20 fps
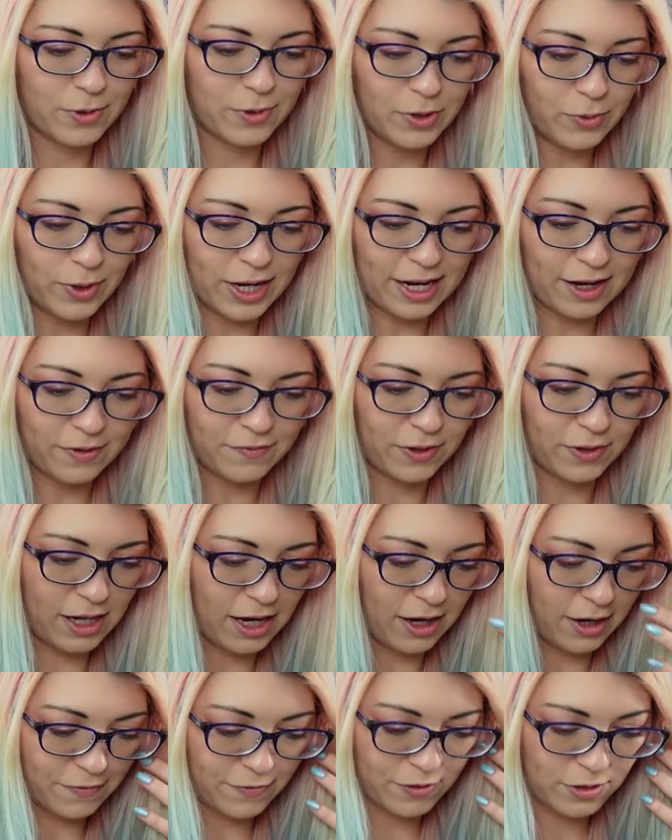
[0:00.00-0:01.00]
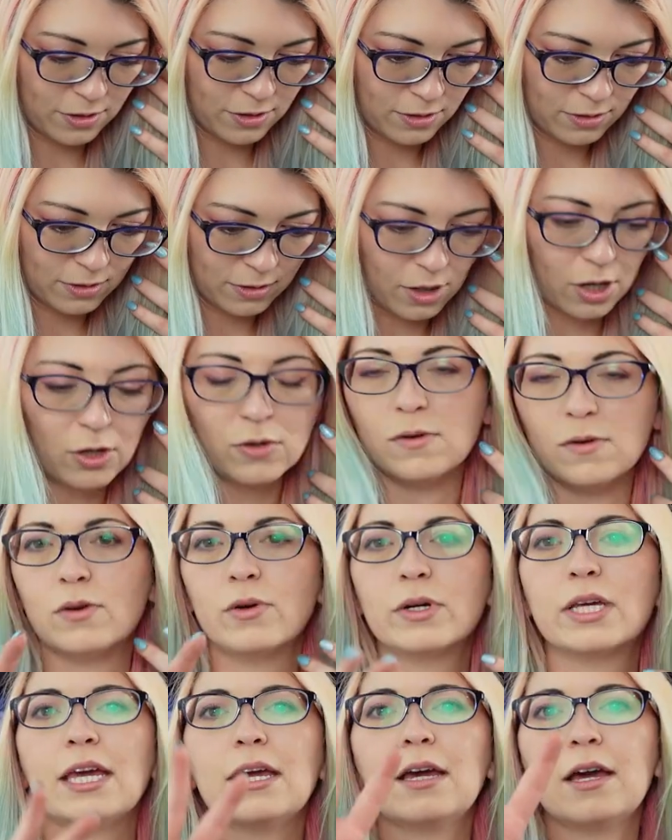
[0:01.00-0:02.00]
what do I have left? Oh,
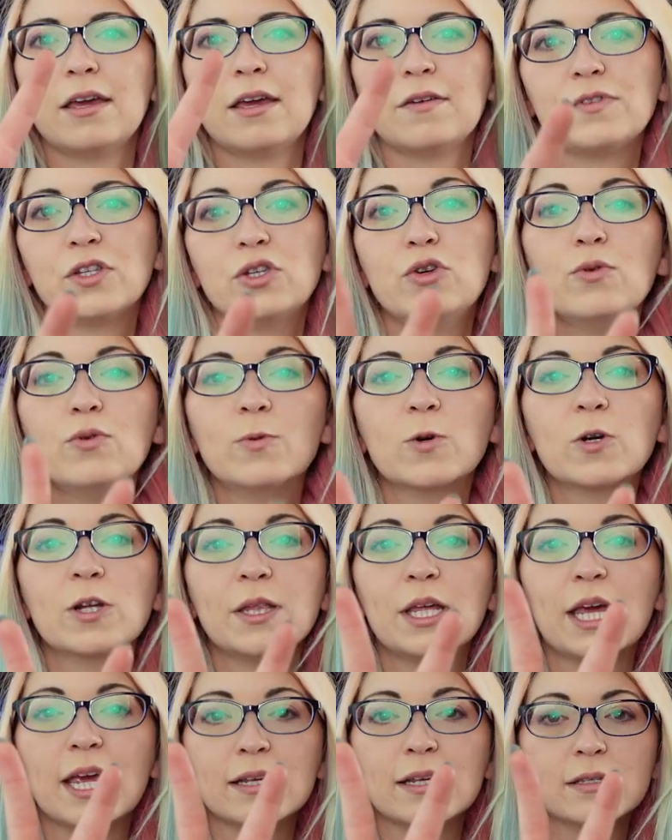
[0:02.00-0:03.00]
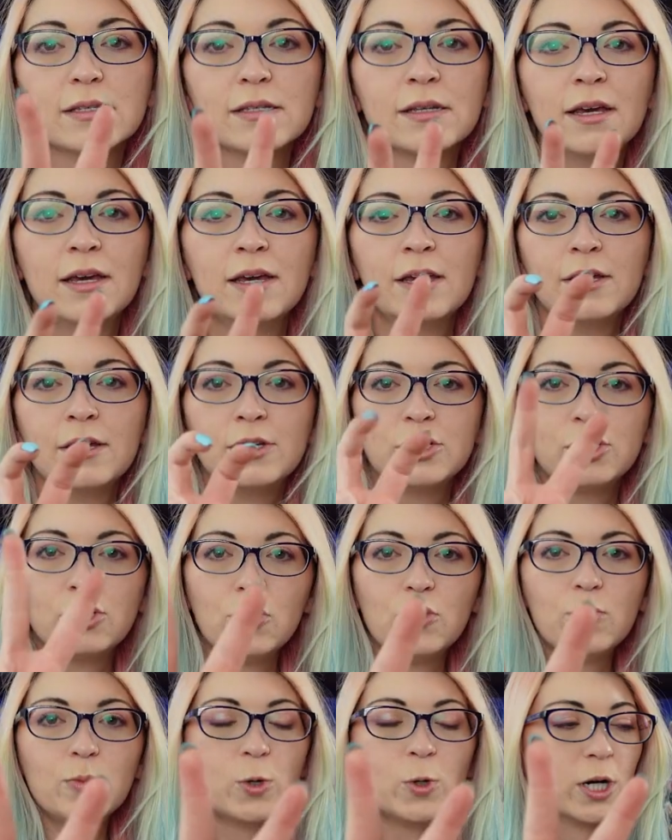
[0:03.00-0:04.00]
okay, I have two more things.
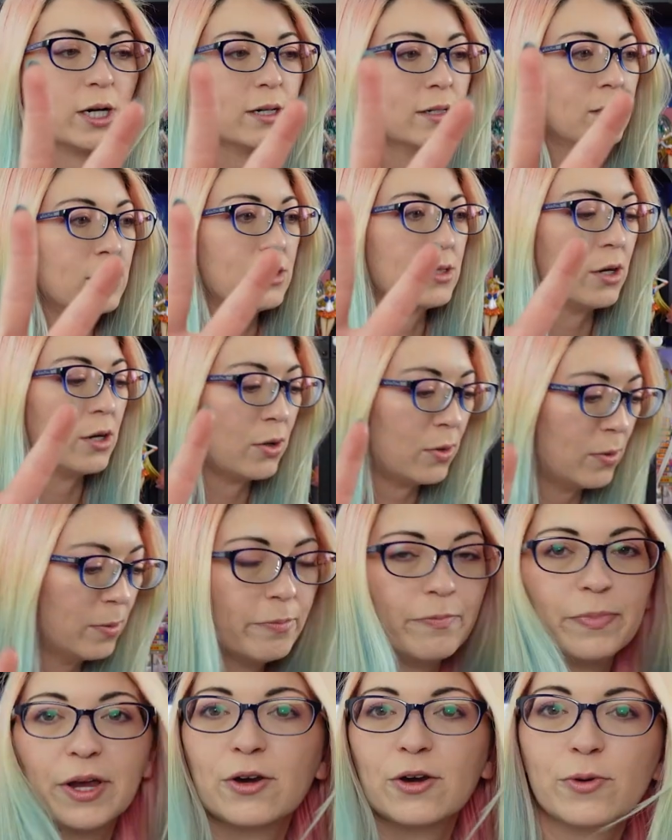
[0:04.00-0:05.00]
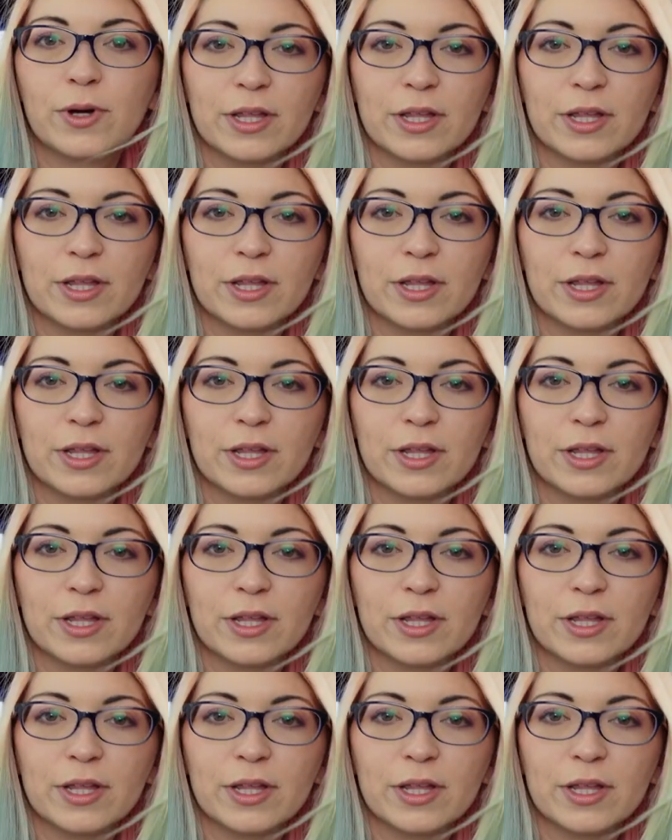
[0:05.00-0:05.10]
Two more, so bear